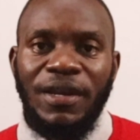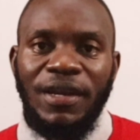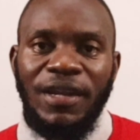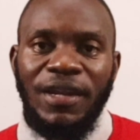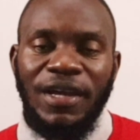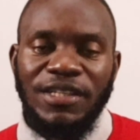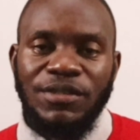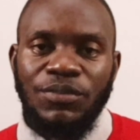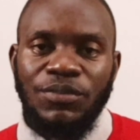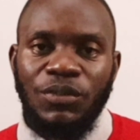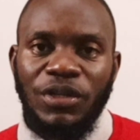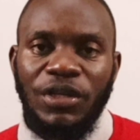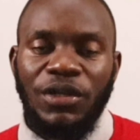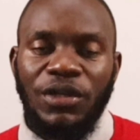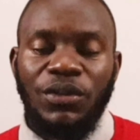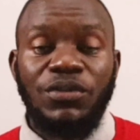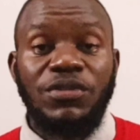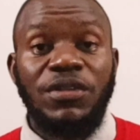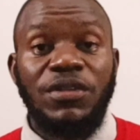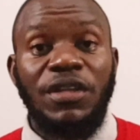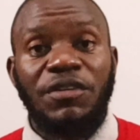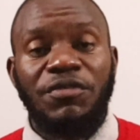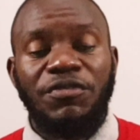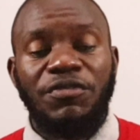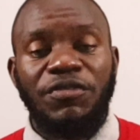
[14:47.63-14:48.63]
large
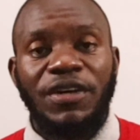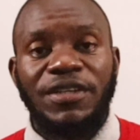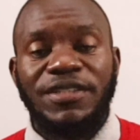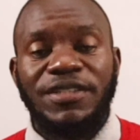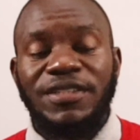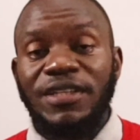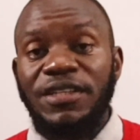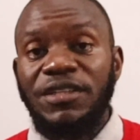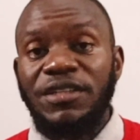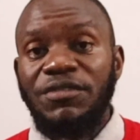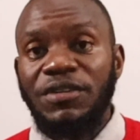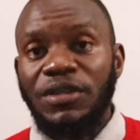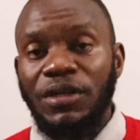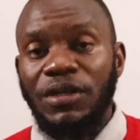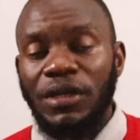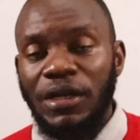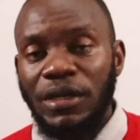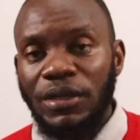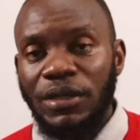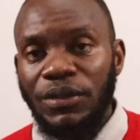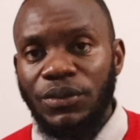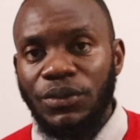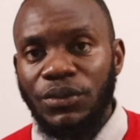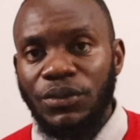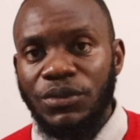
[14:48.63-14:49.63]
molecules like fat, and even
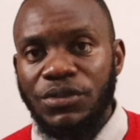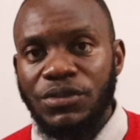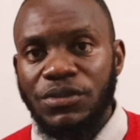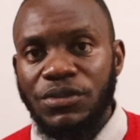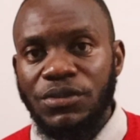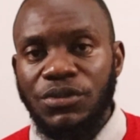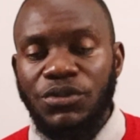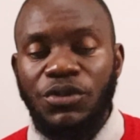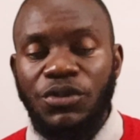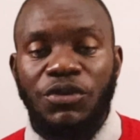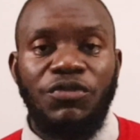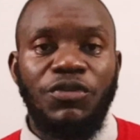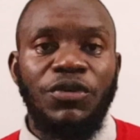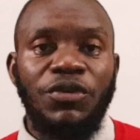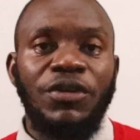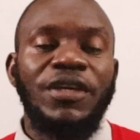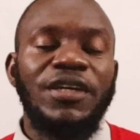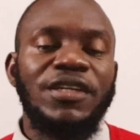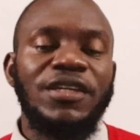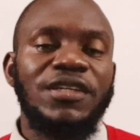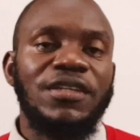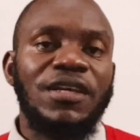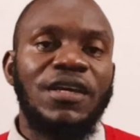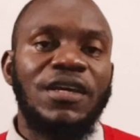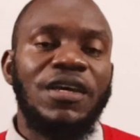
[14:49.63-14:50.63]
glucose. So if you
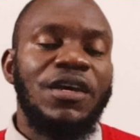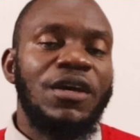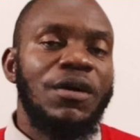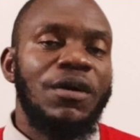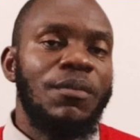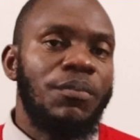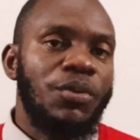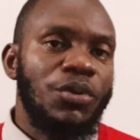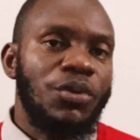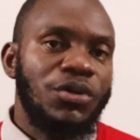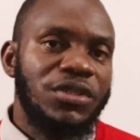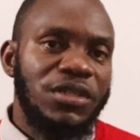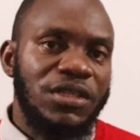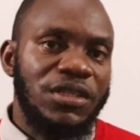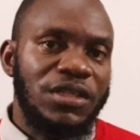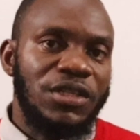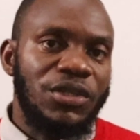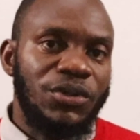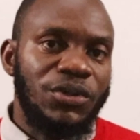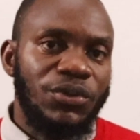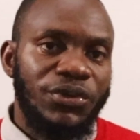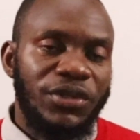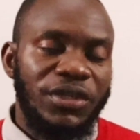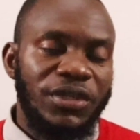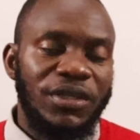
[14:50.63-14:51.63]
get protein
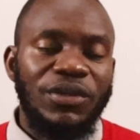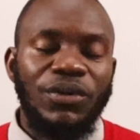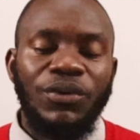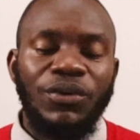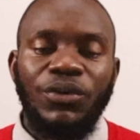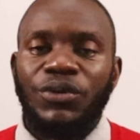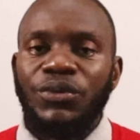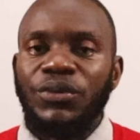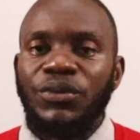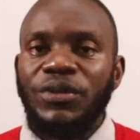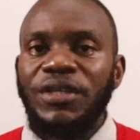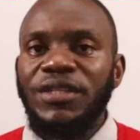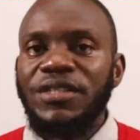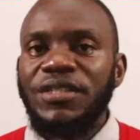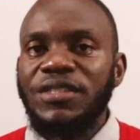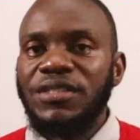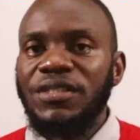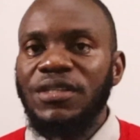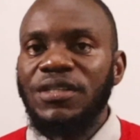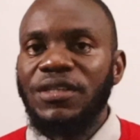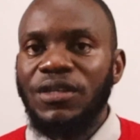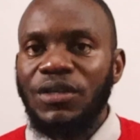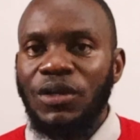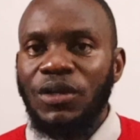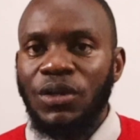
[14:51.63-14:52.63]
in urine or you get
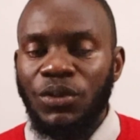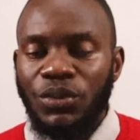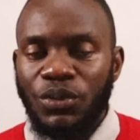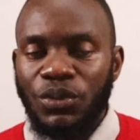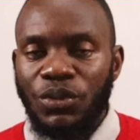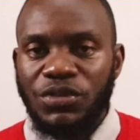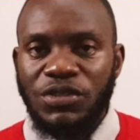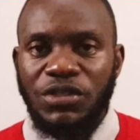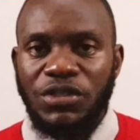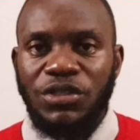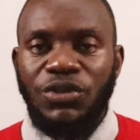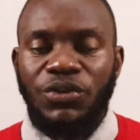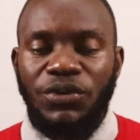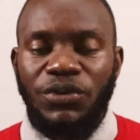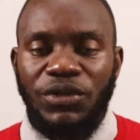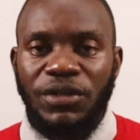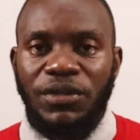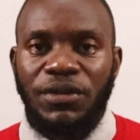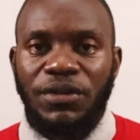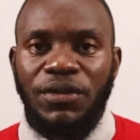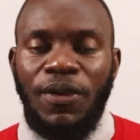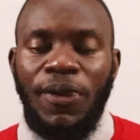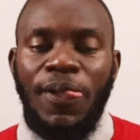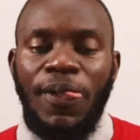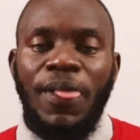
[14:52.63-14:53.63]
glucose in
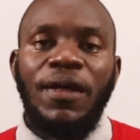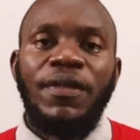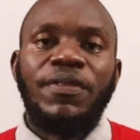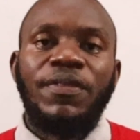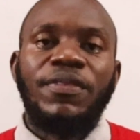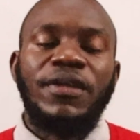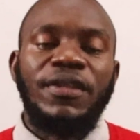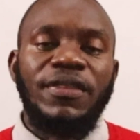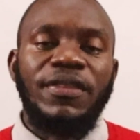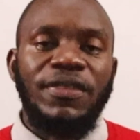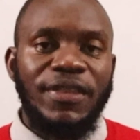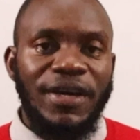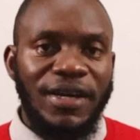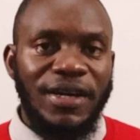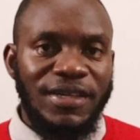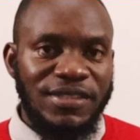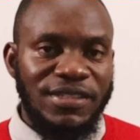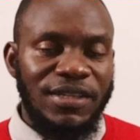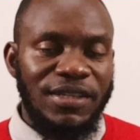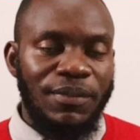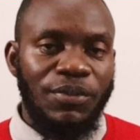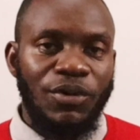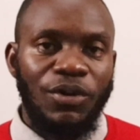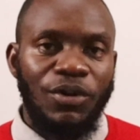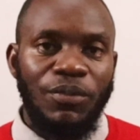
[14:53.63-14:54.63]
urine, then that
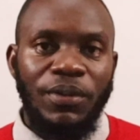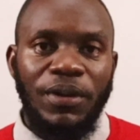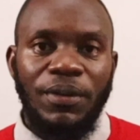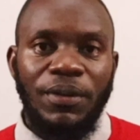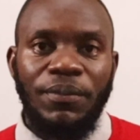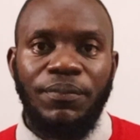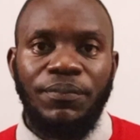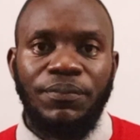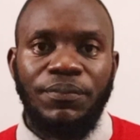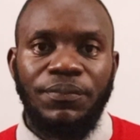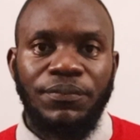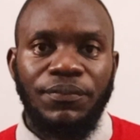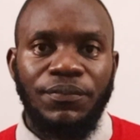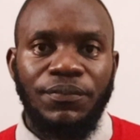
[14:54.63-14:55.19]
is a problem.